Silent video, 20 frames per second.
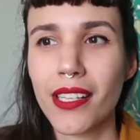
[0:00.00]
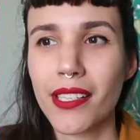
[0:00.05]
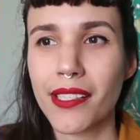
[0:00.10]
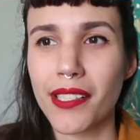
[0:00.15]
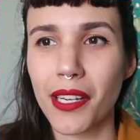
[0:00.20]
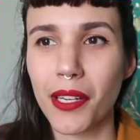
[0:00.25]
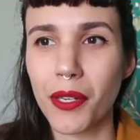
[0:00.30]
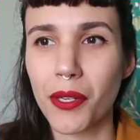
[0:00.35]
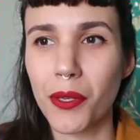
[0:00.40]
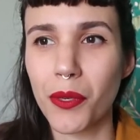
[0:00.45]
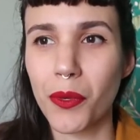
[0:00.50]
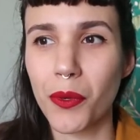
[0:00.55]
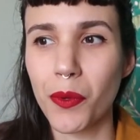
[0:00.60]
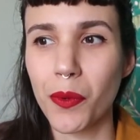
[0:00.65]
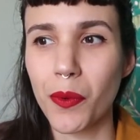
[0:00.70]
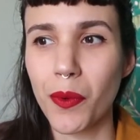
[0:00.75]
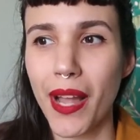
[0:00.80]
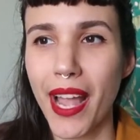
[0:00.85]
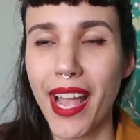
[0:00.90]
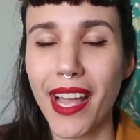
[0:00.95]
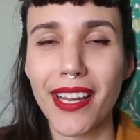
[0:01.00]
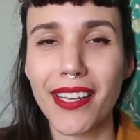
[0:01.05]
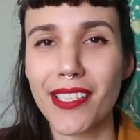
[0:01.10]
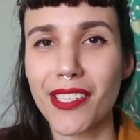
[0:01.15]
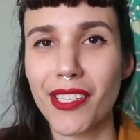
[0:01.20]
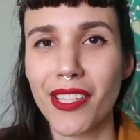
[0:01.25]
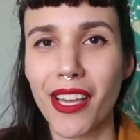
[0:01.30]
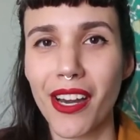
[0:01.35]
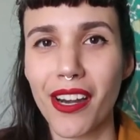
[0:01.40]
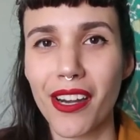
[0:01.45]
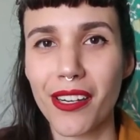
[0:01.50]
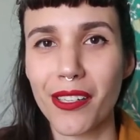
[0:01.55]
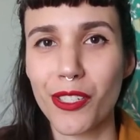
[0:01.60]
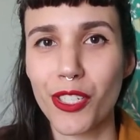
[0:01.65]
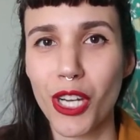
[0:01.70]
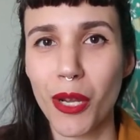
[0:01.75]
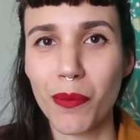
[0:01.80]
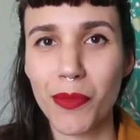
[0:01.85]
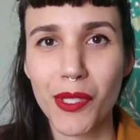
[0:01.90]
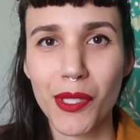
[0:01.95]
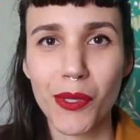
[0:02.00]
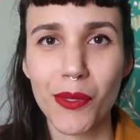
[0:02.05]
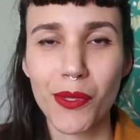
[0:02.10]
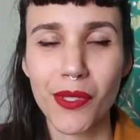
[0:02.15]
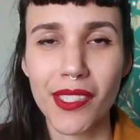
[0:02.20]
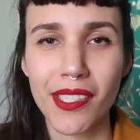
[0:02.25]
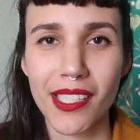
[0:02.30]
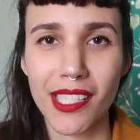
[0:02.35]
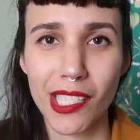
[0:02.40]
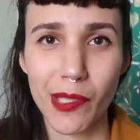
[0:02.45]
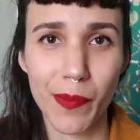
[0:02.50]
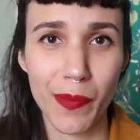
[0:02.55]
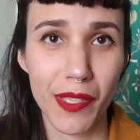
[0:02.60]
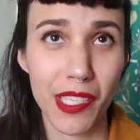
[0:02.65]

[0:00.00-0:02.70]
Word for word: so, and their jumpsuits,